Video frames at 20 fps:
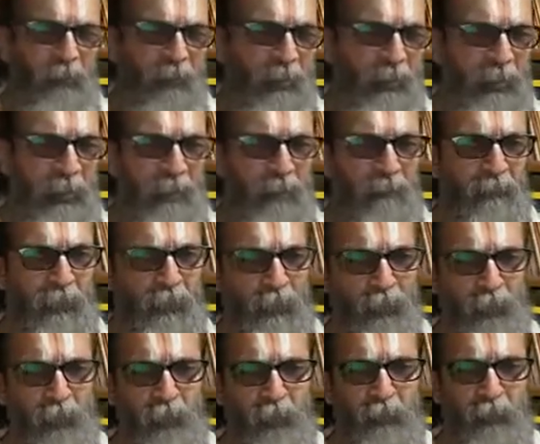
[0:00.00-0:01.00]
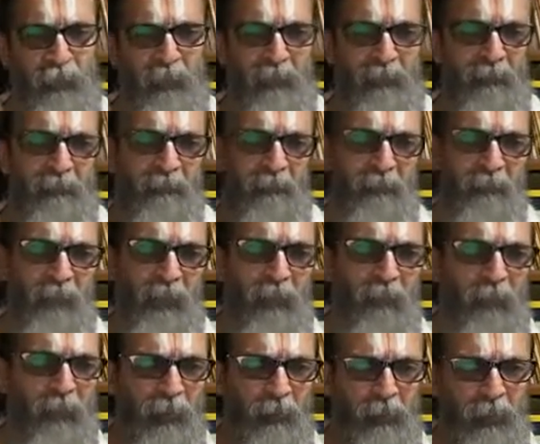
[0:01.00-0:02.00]
We have understood that
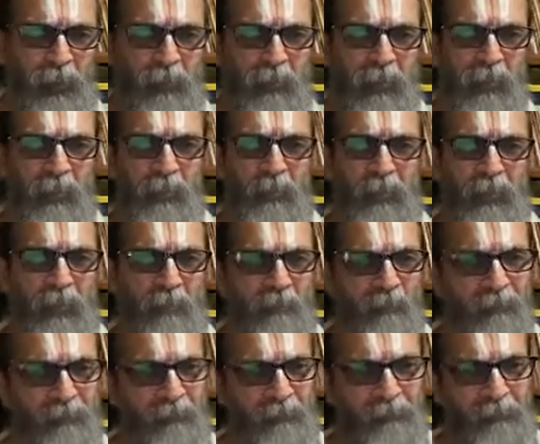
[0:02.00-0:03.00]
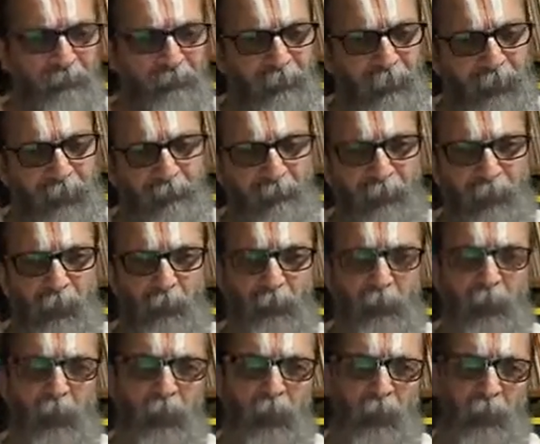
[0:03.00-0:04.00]
with Vedas we have a very
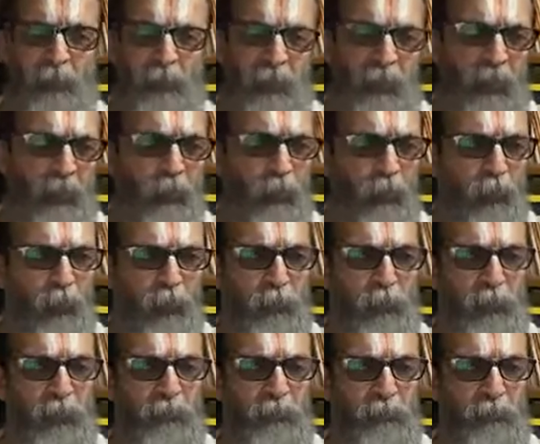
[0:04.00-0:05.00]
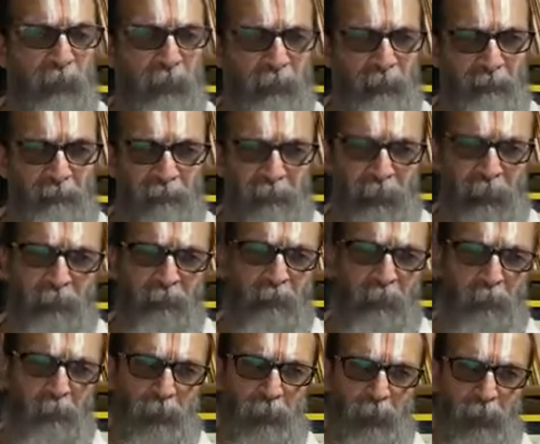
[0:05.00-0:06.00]
firm theology. Hinduism has a very
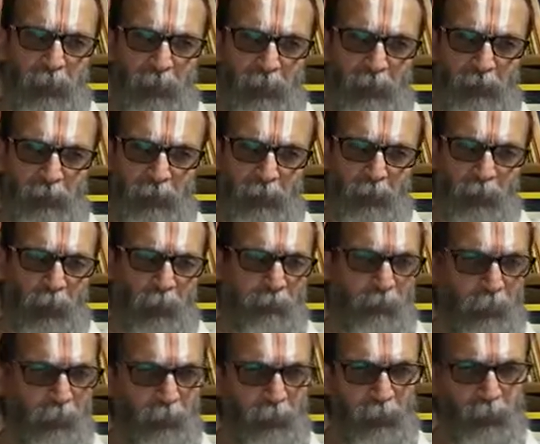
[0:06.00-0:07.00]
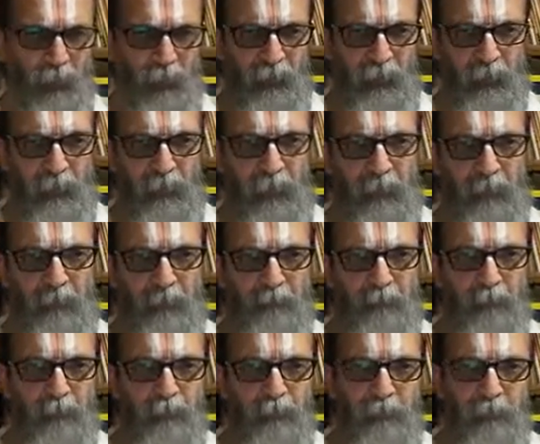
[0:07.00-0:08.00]
firm theology to offer to the society.
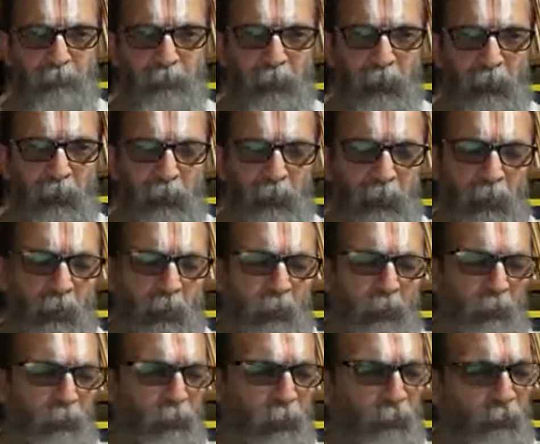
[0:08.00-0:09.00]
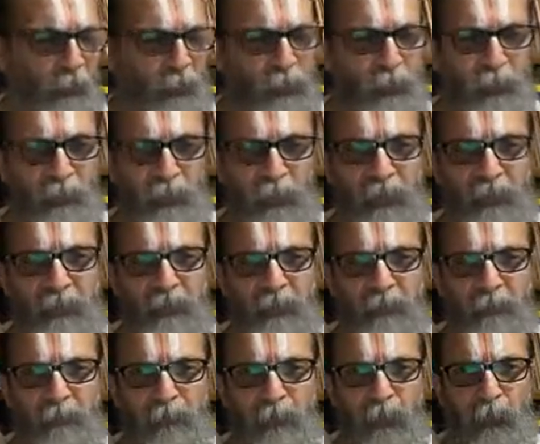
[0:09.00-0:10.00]
We have also read
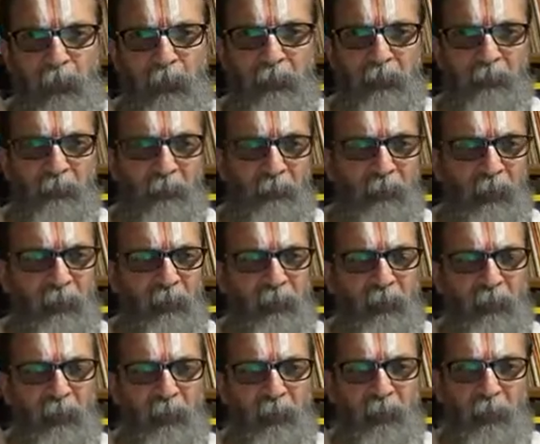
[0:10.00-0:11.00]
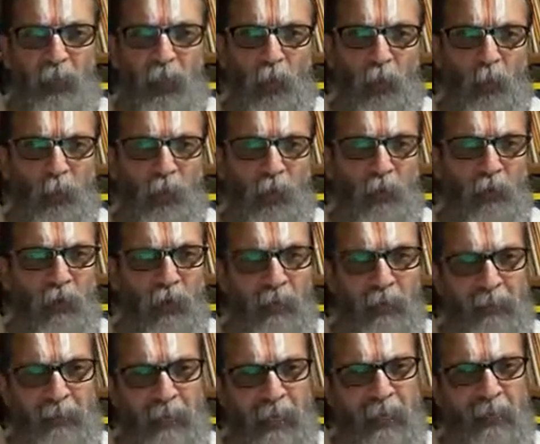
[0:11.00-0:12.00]
some few lines from history as to how we
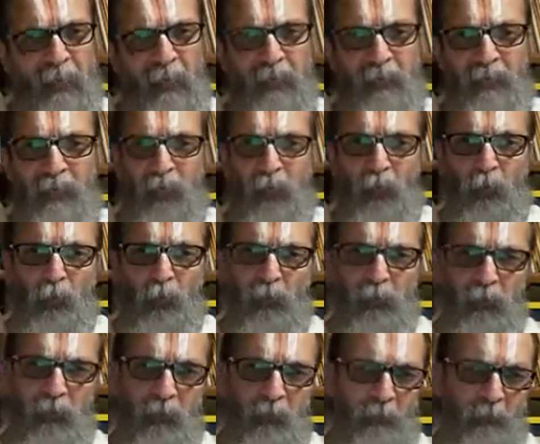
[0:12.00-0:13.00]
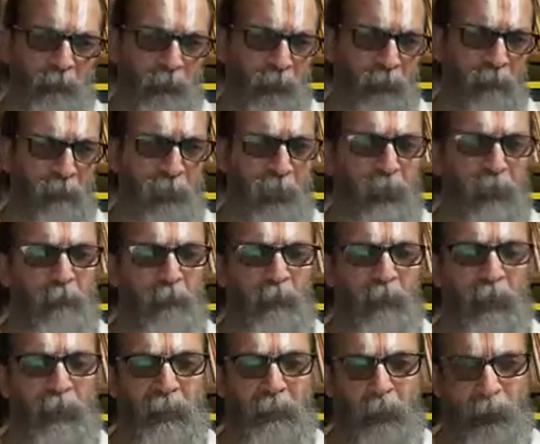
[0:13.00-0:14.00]
got tagged as Hindus and
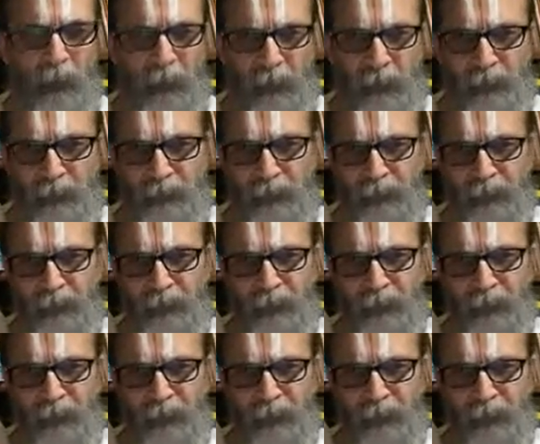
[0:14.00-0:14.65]
Hinduism.